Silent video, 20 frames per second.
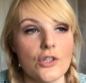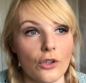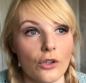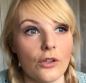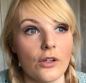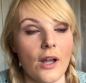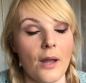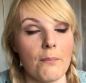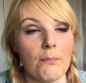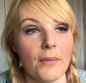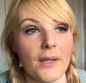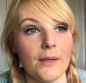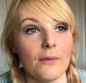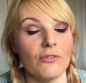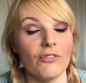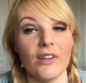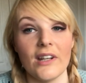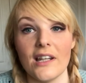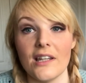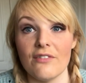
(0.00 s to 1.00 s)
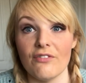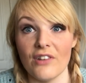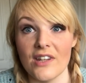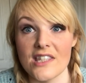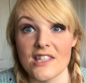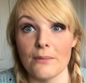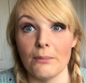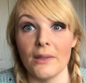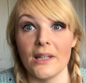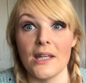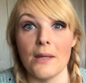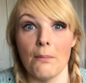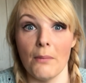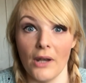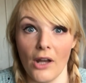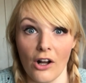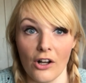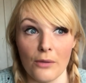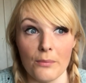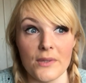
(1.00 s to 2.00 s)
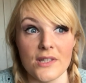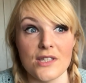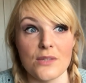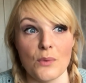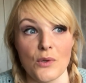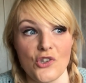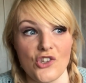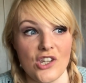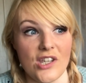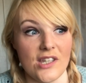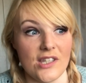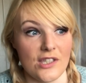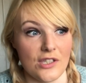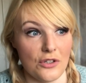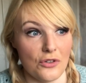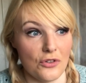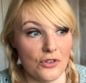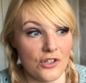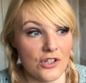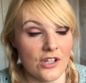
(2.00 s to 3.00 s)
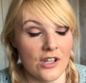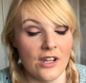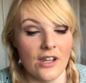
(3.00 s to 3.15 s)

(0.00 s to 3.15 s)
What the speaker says: I'm being really reasonably monogamous, which is good.